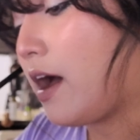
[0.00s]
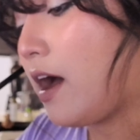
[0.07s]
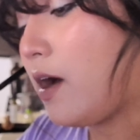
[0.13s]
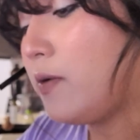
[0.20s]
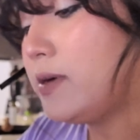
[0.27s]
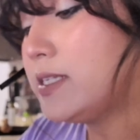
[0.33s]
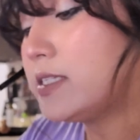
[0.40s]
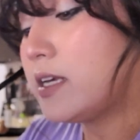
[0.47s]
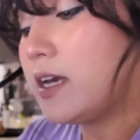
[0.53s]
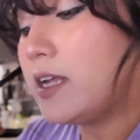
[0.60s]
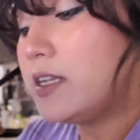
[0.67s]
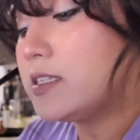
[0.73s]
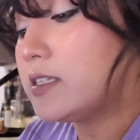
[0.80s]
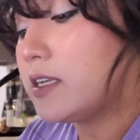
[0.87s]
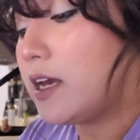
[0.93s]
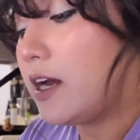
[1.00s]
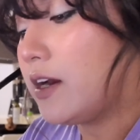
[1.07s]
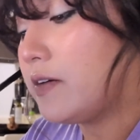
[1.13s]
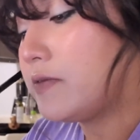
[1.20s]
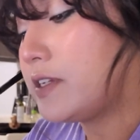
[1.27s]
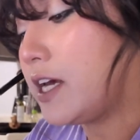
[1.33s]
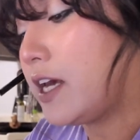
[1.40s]
I always get
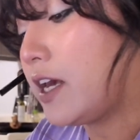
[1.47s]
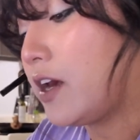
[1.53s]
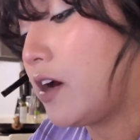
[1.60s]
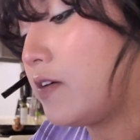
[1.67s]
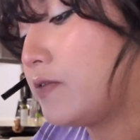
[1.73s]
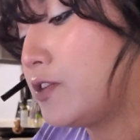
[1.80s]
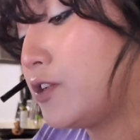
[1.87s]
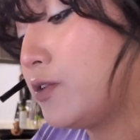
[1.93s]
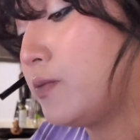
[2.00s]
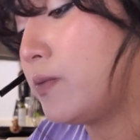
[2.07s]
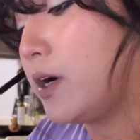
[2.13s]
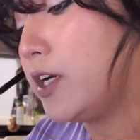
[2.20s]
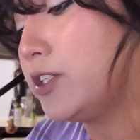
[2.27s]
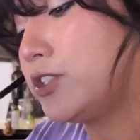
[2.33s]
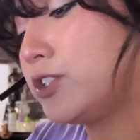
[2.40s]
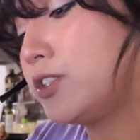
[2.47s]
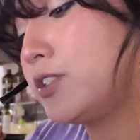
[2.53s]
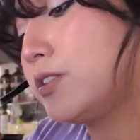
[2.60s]
scared of taking off too much.